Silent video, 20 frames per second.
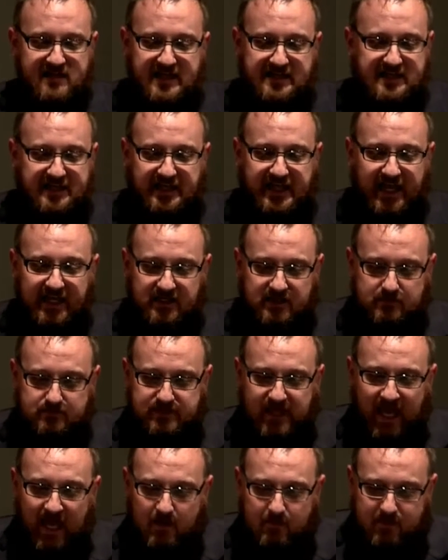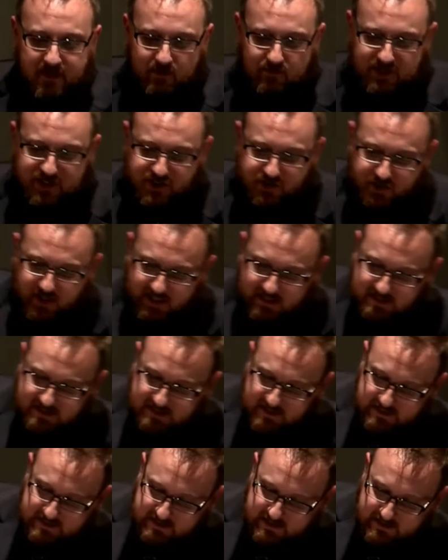that the kingdom can't be
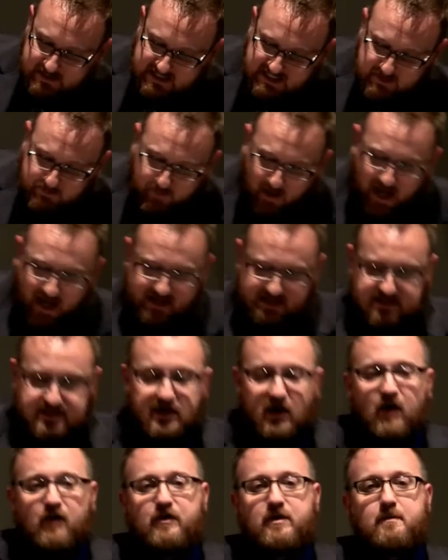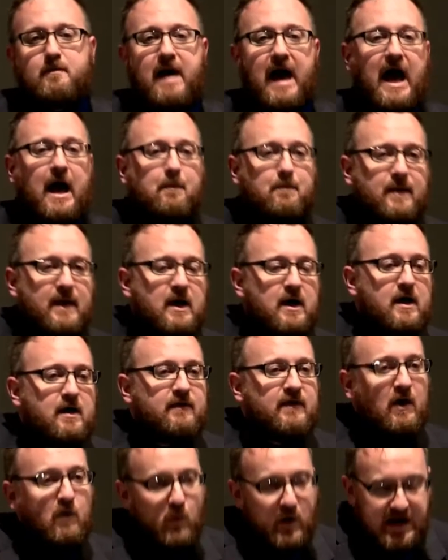restricted to the spots on the map
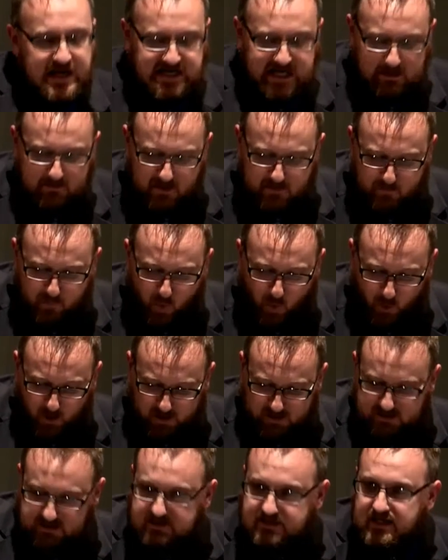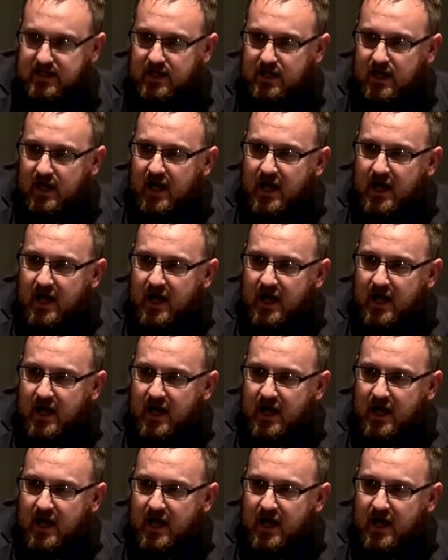that we deem important.